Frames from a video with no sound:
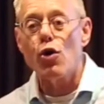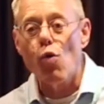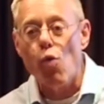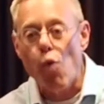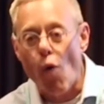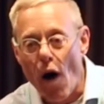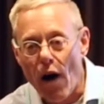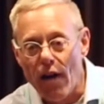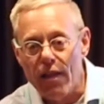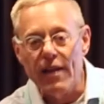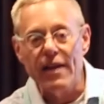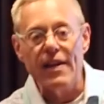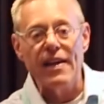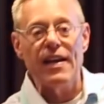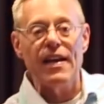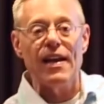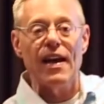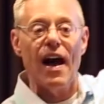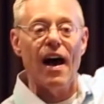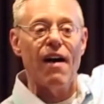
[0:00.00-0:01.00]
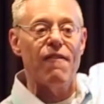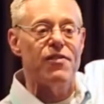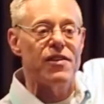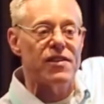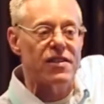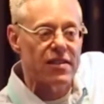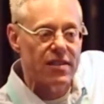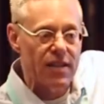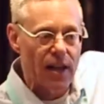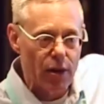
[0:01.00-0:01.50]
quality of
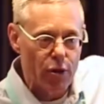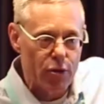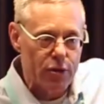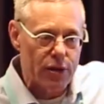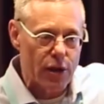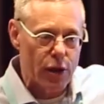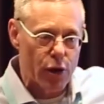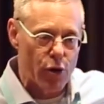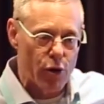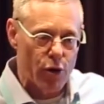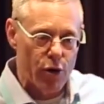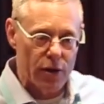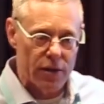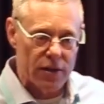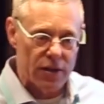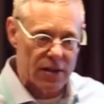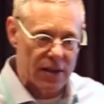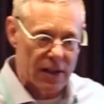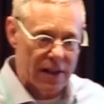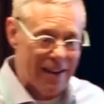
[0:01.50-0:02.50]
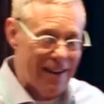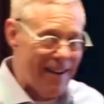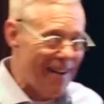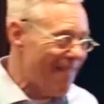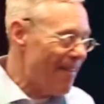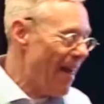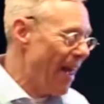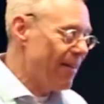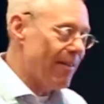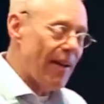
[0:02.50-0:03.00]
the sellers that you're going to see.
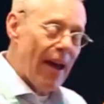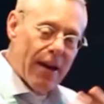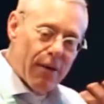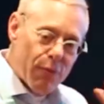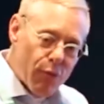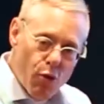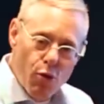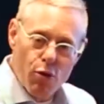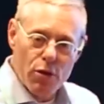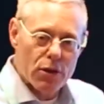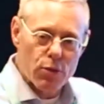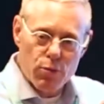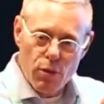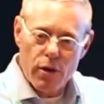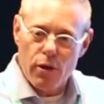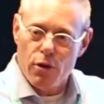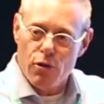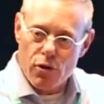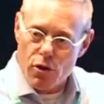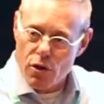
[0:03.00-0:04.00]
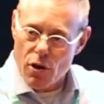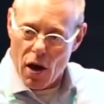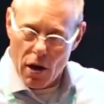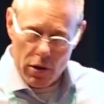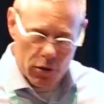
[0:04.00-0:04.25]
And of course, what you should